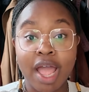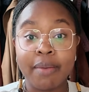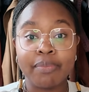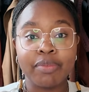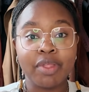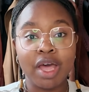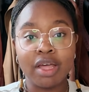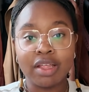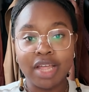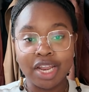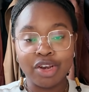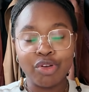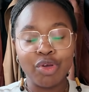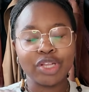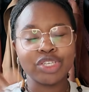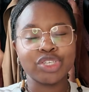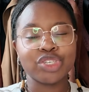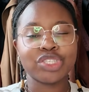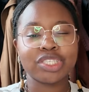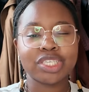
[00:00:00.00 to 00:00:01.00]
I know
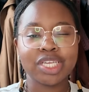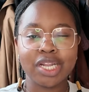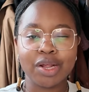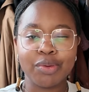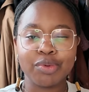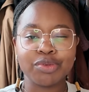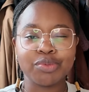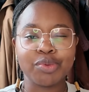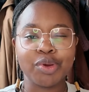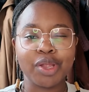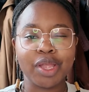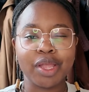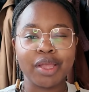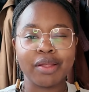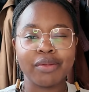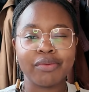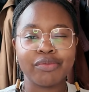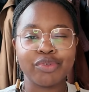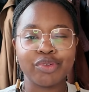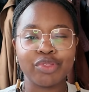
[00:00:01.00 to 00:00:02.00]
I just said I was
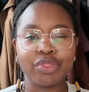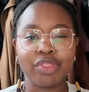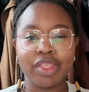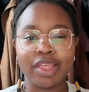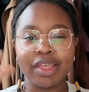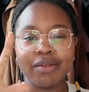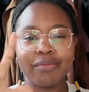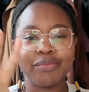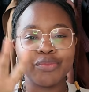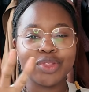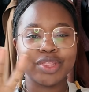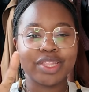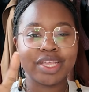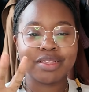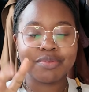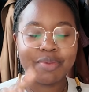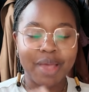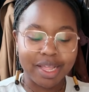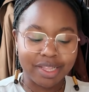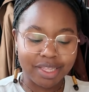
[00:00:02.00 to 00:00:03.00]
working with
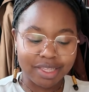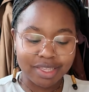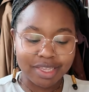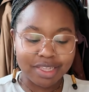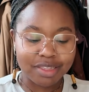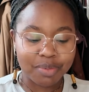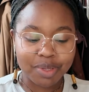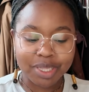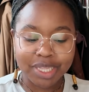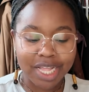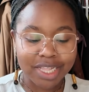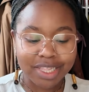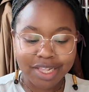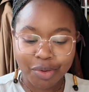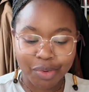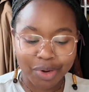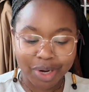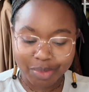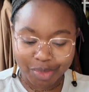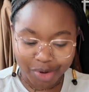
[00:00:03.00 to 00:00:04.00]
things behind the scenes, but that's
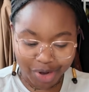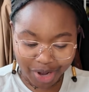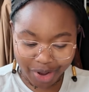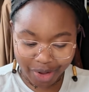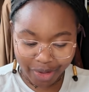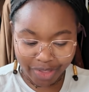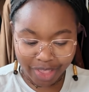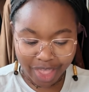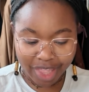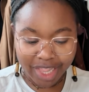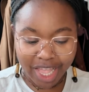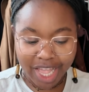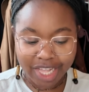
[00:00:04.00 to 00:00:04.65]
not what I'm working on yet.